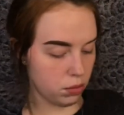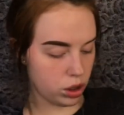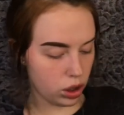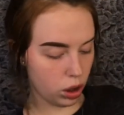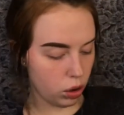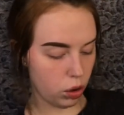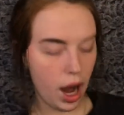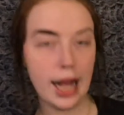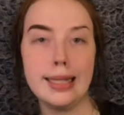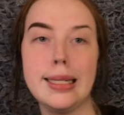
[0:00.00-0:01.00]

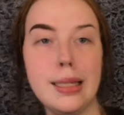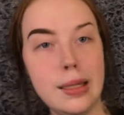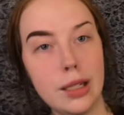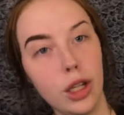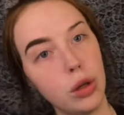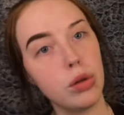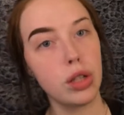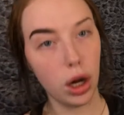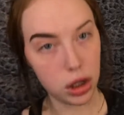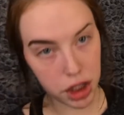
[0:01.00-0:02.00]
So I tend to use
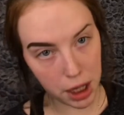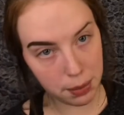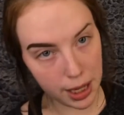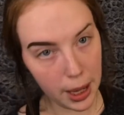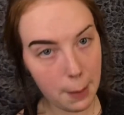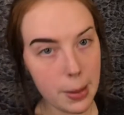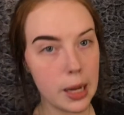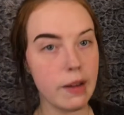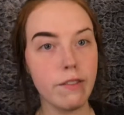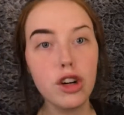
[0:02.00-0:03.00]
Tarte Shape Tape.
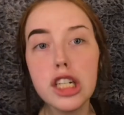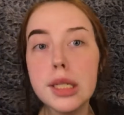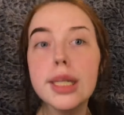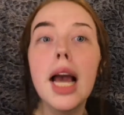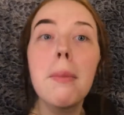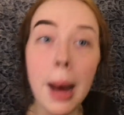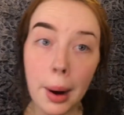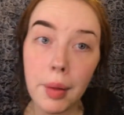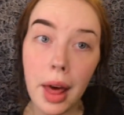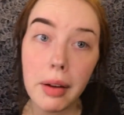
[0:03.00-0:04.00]
Unfortunately, I'm
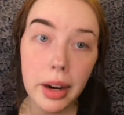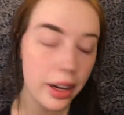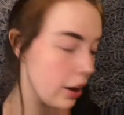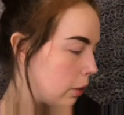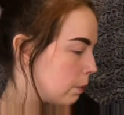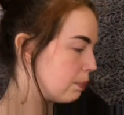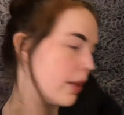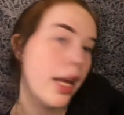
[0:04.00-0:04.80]
out of that right now.